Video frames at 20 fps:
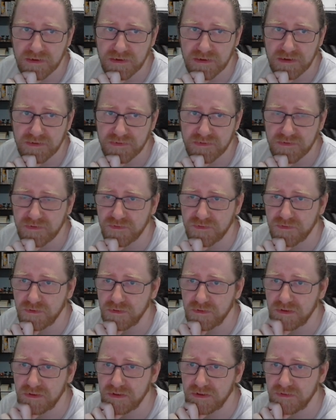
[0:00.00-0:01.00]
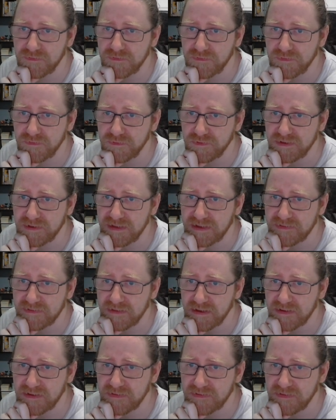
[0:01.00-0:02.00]
additional 3
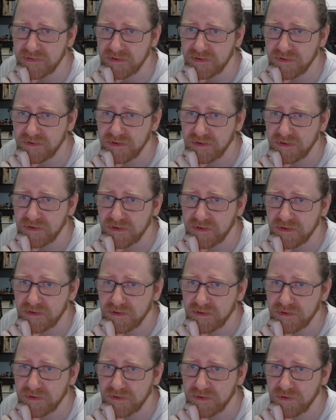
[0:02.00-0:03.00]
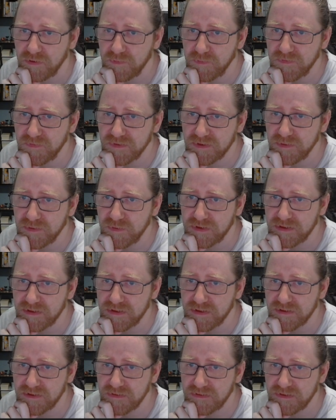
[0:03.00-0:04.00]
attacks here. Hopefully we can
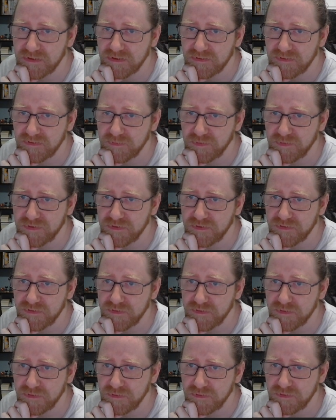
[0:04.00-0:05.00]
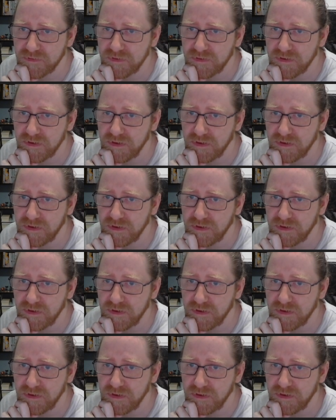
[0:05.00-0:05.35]
get that pretty soon.